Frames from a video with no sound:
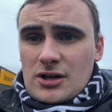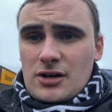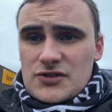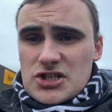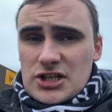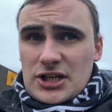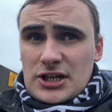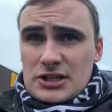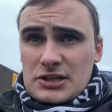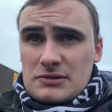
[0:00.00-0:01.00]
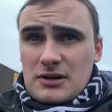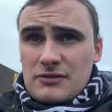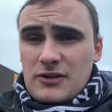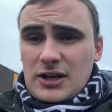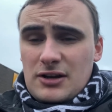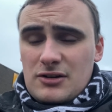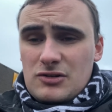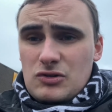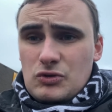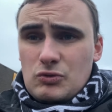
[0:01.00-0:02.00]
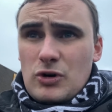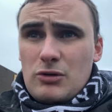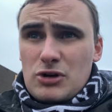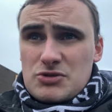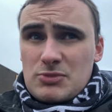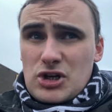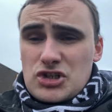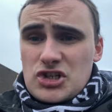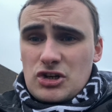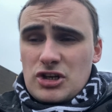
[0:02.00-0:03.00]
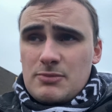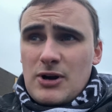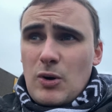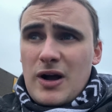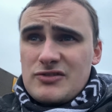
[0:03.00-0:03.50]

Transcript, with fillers: obviously uh, I think what I was most annoyed about